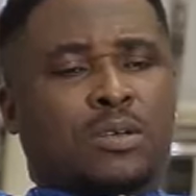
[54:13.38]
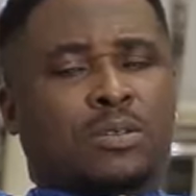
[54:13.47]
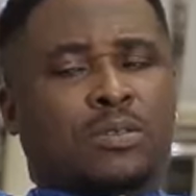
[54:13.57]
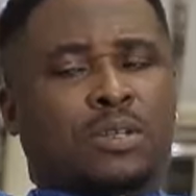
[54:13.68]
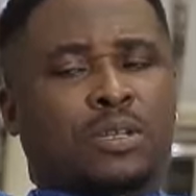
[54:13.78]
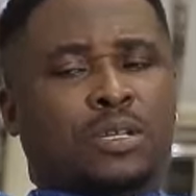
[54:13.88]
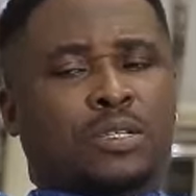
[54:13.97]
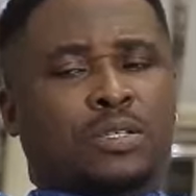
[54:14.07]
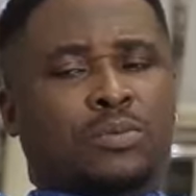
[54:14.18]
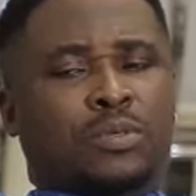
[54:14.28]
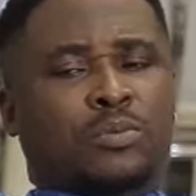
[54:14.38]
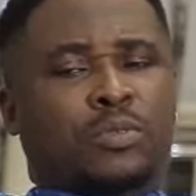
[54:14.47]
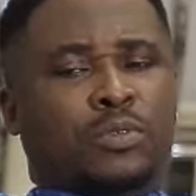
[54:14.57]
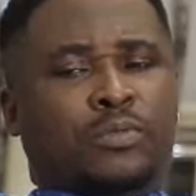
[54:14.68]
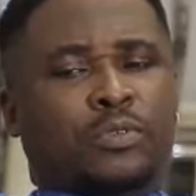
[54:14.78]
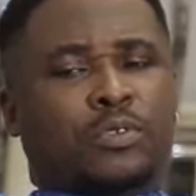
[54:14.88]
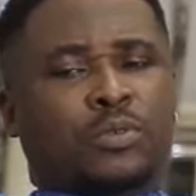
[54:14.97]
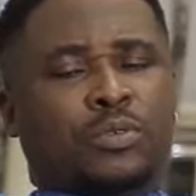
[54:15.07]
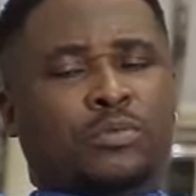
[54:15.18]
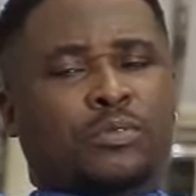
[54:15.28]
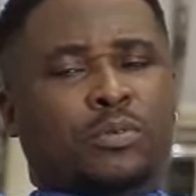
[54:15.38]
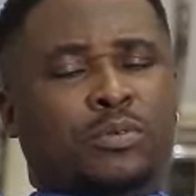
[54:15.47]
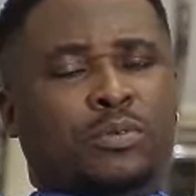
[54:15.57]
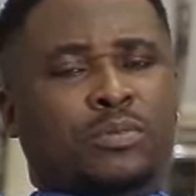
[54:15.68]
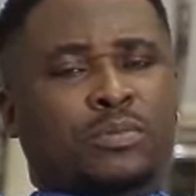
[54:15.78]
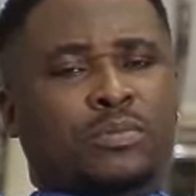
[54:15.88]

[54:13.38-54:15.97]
I don't think he's what Boniface would go for.